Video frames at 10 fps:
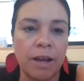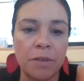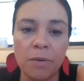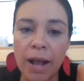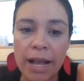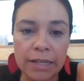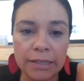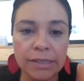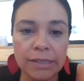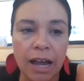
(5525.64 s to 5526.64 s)

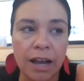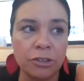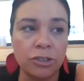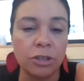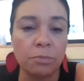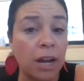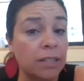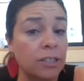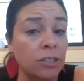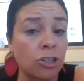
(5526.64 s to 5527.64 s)
otherwise, I'll do the
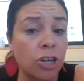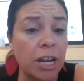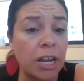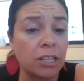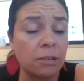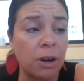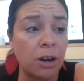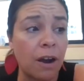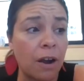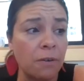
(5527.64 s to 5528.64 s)
processor training
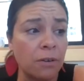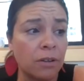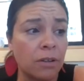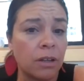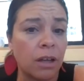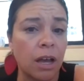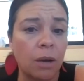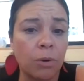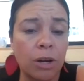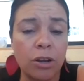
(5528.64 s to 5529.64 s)
tomorrow.
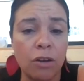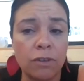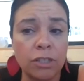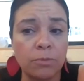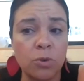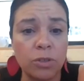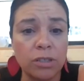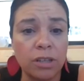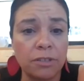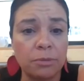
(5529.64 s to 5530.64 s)
We're going to go over some cool
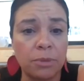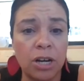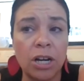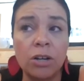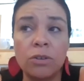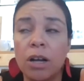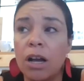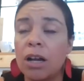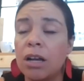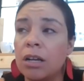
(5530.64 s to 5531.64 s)
stuff tomorrow.
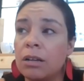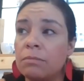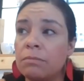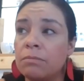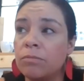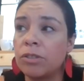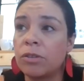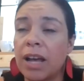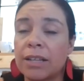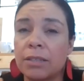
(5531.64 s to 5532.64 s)

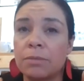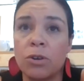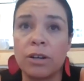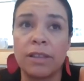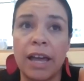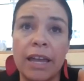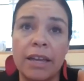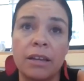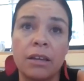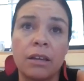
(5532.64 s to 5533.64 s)
So that's more
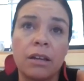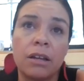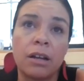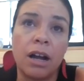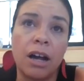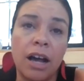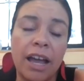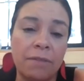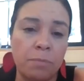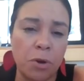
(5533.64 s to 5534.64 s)
like, I
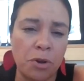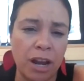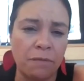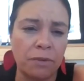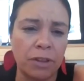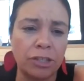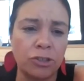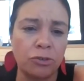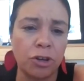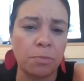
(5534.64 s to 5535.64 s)
have it broken out for like
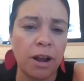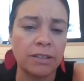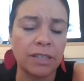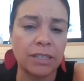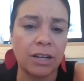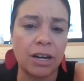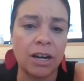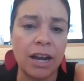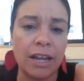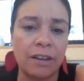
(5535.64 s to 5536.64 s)
junior
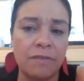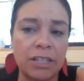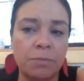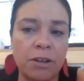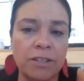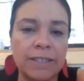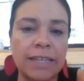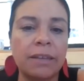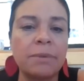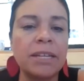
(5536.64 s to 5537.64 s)
processor and advanced processing.